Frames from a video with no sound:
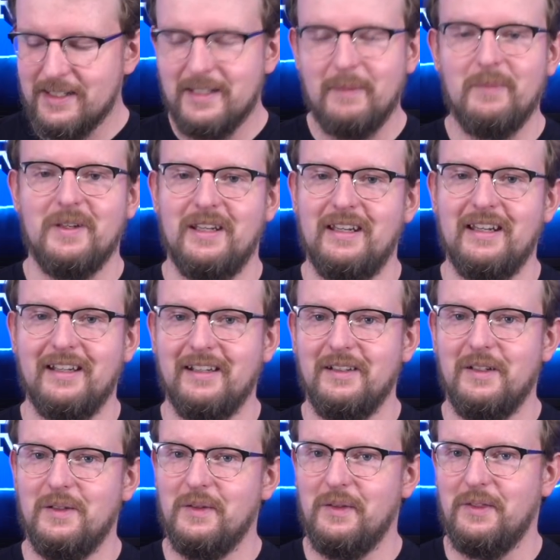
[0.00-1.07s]
somebody
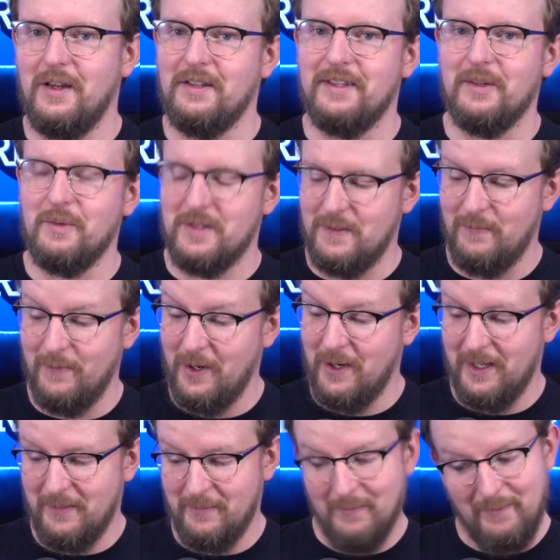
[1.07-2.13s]
thought that was
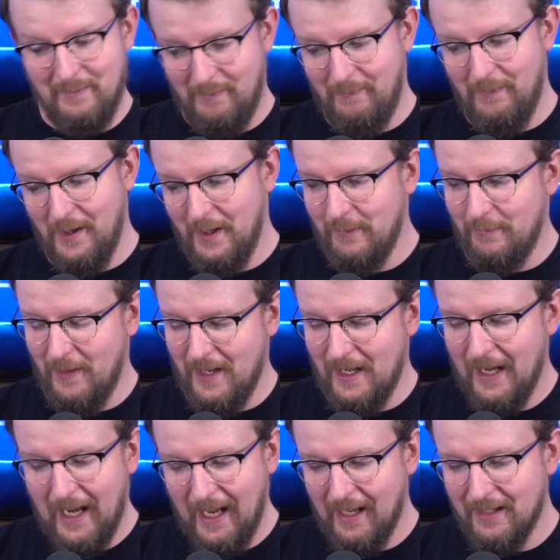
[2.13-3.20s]
very, very
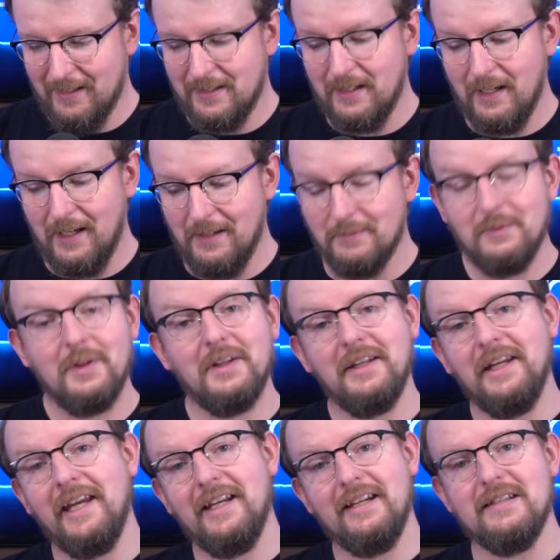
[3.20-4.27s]
funny, and
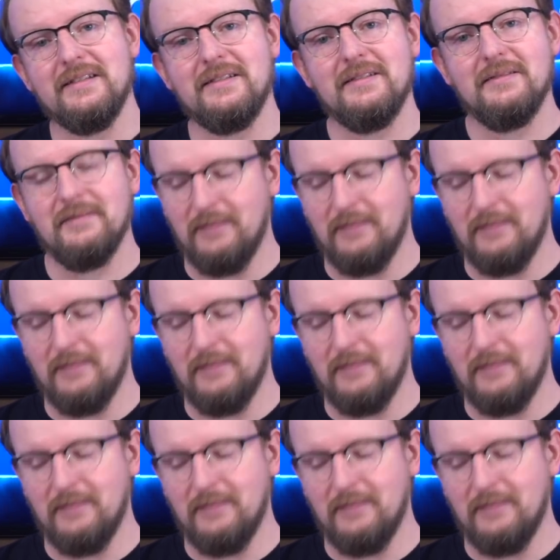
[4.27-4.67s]
it is.